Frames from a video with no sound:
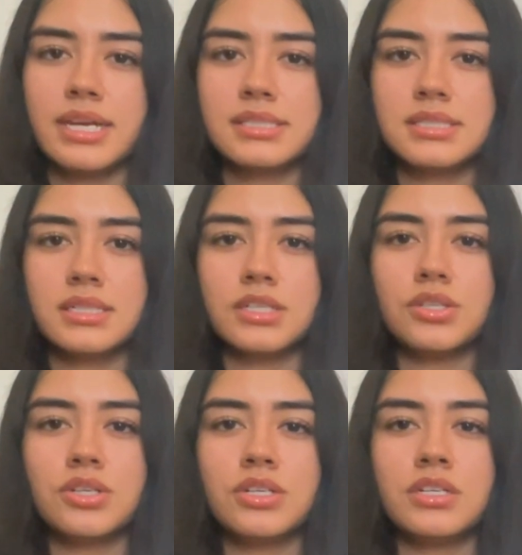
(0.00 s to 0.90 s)
acidic
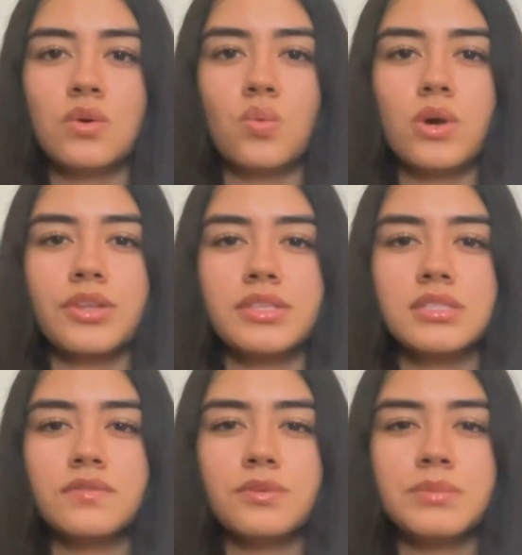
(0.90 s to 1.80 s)
urine. While this
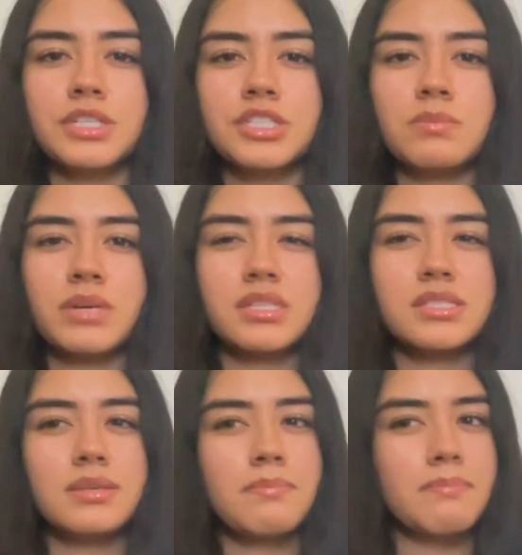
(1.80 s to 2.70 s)
information might
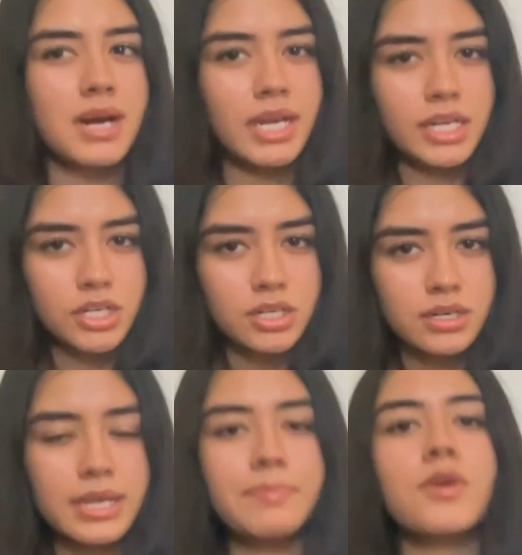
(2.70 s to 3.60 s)
seem minor,
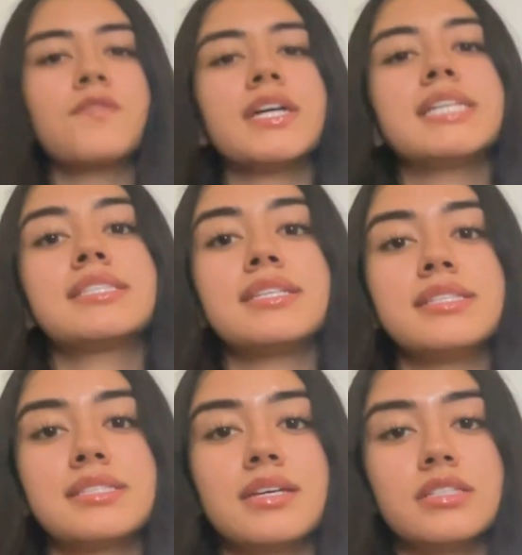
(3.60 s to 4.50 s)
it provides
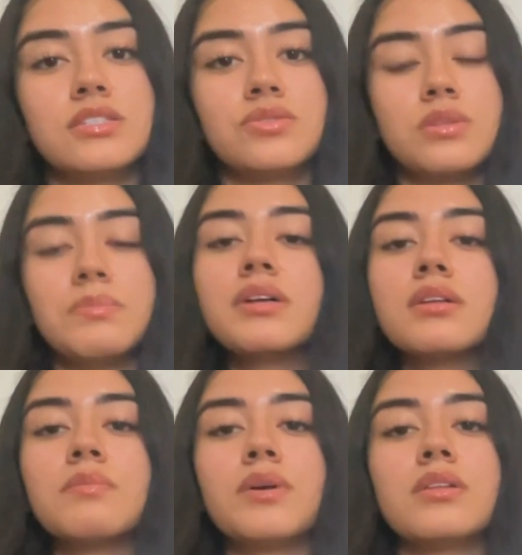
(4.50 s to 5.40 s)
insights into the
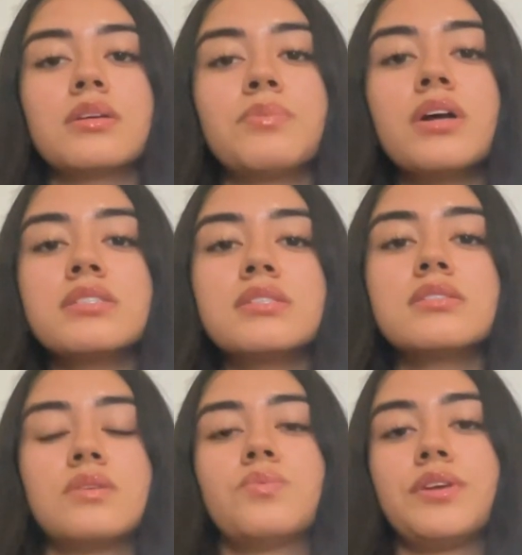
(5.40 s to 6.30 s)
metabolic process
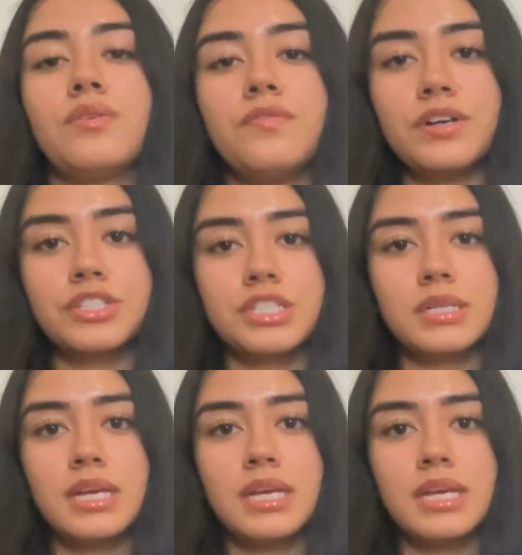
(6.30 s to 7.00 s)
and renal function.